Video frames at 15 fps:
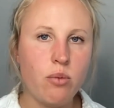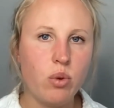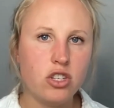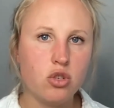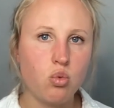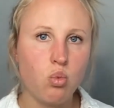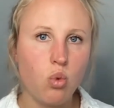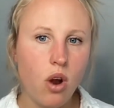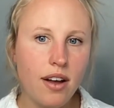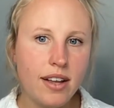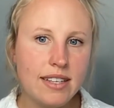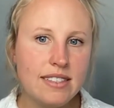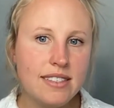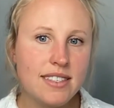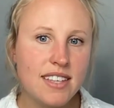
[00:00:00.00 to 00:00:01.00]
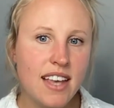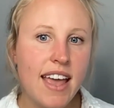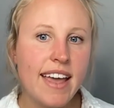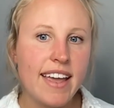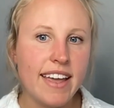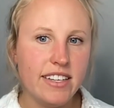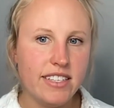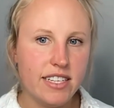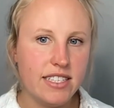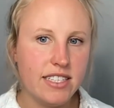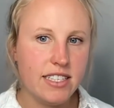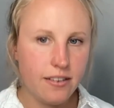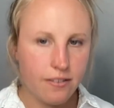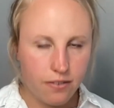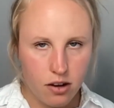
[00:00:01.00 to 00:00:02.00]
which runs into
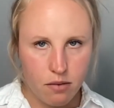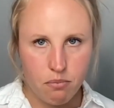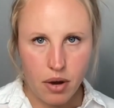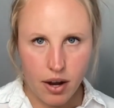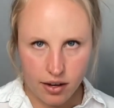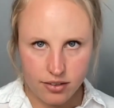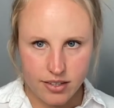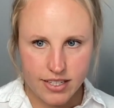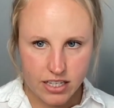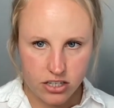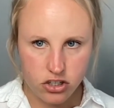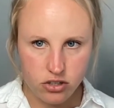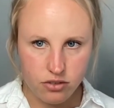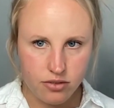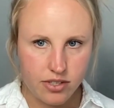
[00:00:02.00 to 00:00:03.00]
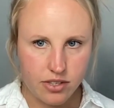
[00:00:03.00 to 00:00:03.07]
different bodily tissues.